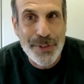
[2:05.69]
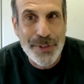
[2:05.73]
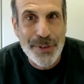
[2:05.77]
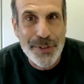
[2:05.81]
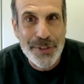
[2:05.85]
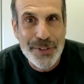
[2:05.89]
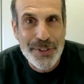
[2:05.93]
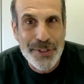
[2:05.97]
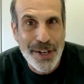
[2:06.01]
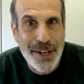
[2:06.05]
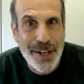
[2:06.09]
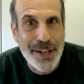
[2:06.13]
So
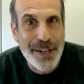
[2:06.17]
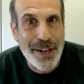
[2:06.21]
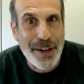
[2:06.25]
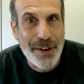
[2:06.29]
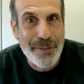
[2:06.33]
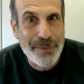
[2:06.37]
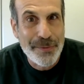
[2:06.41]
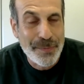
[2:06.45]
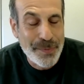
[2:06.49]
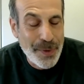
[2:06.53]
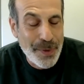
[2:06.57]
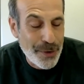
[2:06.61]
it's
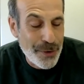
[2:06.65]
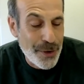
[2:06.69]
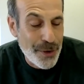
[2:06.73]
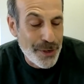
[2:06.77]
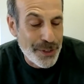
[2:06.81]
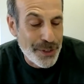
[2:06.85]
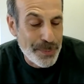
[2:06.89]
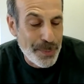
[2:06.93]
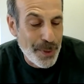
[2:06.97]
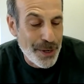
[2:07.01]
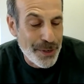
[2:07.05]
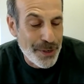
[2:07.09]
a good
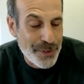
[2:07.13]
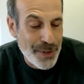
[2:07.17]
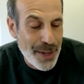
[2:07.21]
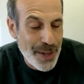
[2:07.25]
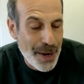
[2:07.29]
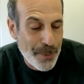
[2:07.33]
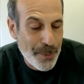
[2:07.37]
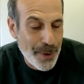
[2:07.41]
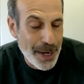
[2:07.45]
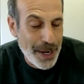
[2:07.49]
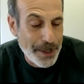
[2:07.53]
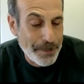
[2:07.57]
experience
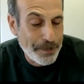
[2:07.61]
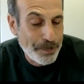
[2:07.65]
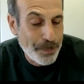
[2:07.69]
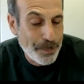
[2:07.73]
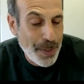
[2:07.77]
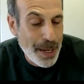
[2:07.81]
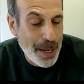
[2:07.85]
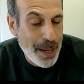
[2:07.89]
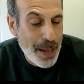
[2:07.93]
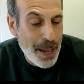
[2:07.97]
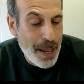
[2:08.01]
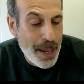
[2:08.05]
that way.
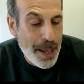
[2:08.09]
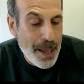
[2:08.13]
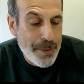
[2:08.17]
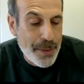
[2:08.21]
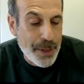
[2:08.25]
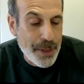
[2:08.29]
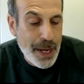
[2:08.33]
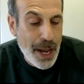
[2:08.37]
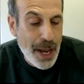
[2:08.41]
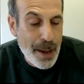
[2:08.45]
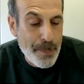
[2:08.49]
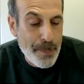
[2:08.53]

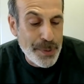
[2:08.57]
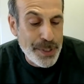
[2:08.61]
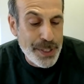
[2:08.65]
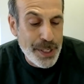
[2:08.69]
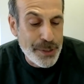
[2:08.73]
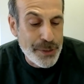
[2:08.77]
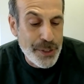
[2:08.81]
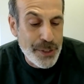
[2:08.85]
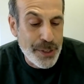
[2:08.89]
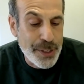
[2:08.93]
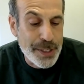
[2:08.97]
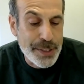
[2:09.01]
The
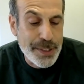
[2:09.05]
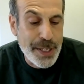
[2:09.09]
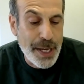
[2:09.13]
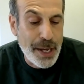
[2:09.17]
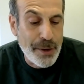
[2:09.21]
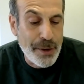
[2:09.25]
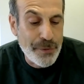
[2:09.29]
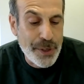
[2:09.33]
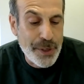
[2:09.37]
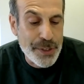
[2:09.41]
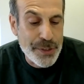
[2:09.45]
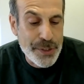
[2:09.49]
competition
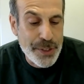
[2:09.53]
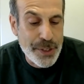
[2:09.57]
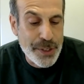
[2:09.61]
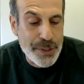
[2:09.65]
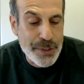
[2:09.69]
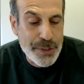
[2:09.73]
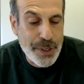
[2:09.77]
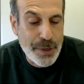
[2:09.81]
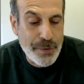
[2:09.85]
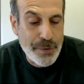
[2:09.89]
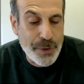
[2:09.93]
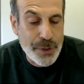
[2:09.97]
itself
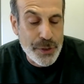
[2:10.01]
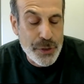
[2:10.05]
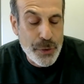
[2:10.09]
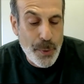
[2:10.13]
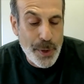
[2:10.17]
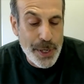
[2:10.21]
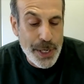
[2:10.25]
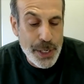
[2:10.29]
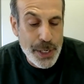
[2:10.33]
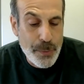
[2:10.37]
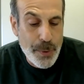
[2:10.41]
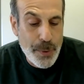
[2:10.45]
consists of a
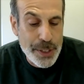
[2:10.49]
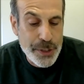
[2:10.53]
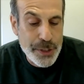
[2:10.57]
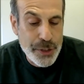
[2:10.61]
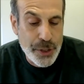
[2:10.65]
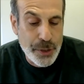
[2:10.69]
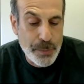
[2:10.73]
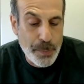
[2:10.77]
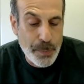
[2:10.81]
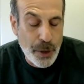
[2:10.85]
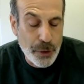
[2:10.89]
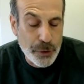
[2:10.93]

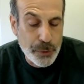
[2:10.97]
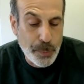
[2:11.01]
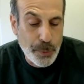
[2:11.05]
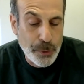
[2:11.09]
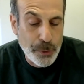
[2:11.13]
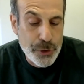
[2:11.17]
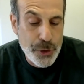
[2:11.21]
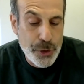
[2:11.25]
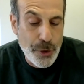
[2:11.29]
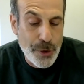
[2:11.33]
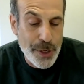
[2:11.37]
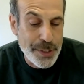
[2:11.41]
20-question
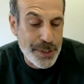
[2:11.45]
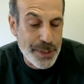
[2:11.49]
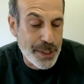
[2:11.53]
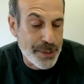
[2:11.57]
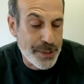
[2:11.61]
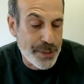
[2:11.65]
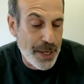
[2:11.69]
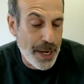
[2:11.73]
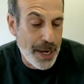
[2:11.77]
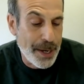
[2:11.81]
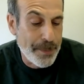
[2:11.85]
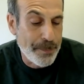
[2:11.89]
multiple choice
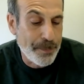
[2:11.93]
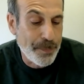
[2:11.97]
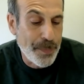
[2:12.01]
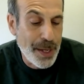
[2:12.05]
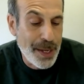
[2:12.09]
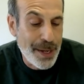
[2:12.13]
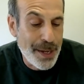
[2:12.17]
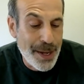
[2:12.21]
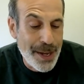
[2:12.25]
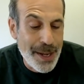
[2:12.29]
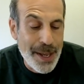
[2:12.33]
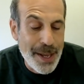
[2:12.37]
exam
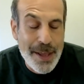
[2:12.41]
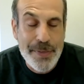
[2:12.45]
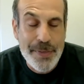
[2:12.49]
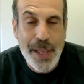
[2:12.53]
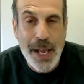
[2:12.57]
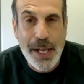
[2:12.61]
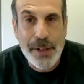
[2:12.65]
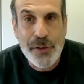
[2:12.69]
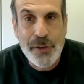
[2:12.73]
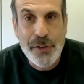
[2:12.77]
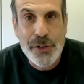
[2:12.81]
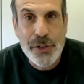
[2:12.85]

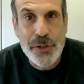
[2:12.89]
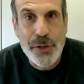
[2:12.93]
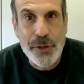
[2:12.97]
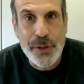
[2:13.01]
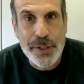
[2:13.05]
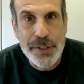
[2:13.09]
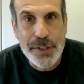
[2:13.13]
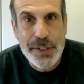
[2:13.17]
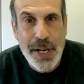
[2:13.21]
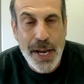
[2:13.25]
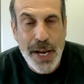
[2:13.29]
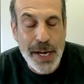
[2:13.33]
that the
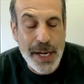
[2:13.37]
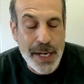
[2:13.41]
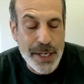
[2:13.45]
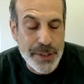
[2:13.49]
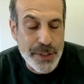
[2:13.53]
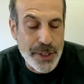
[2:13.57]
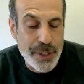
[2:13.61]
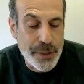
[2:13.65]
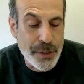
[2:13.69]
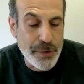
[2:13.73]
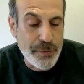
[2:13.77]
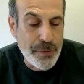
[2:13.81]
students take
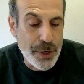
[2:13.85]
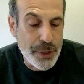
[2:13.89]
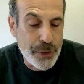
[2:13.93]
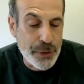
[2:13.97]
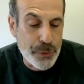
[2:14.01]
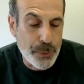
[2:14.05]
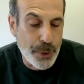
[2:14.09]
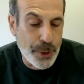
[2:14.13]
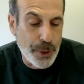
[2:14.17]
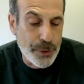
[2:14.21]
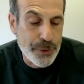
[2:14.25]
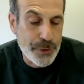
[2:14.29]
as
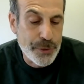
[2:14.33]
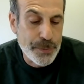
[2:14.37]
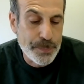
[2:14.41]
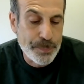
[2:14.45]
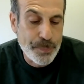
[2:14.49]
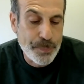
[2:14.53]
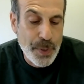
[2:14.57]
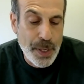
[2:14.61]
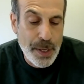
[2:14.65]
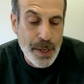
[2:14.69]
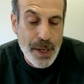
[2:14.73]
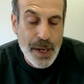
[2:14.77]
individuals,
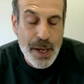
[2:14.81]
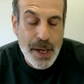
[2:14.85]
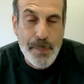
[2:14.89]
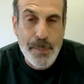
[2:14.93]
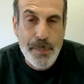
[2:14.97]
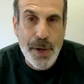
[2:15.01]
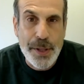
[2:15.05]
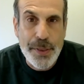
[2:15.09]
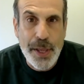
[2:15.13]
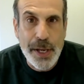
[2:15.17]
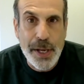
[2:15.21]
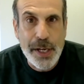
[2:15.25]

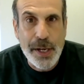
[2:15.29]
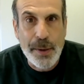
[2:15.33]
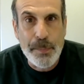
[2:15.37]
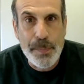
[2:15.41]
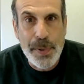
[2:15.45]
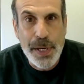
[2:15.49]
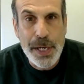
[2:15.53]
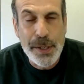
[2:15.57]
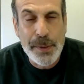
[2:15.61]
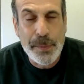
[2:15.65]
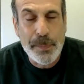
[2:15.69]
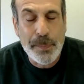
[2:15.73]
but they
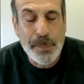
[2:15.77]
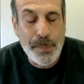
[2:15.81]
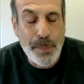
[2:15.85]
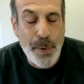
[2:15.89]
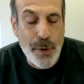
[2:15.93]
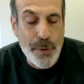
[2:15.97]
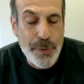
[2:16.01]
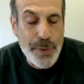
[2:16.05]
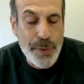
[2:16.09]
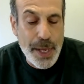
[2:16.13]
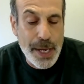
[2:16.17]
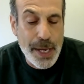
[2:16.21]
compete
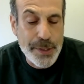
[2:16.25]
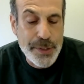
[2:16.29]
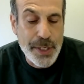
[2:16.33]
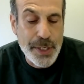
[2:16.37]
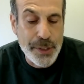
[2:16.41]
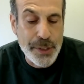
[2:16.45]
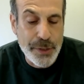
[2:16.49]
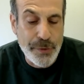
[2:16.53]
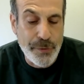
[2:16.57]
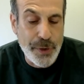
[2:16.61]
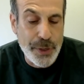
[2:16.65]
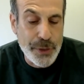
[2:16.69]
both as
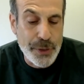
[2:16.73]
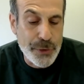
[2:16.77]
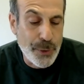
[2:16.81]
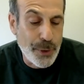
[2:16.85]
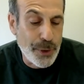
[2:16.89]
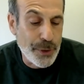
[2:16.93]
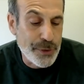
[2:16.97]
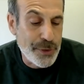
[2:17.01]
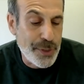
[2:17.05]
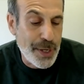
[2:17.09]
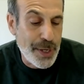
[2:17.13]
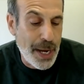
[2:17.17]

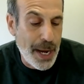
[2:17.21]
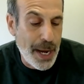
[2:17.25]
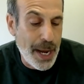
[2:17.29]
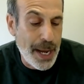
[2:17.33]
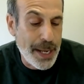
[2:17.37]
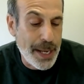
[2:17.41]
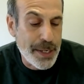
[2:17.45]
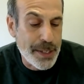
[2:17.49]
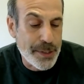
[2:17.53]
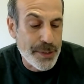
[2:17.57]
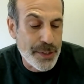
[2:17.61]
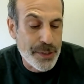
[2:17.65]
individuals
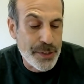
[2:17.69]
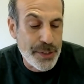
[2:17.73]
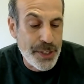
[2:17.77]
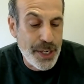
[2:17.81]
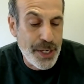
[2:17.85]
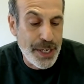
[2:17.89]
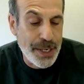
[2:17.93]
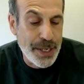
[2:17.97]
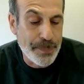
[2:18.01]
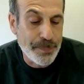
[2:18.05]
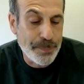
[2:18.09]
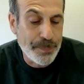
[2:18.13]
and as a
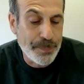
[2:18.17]
team.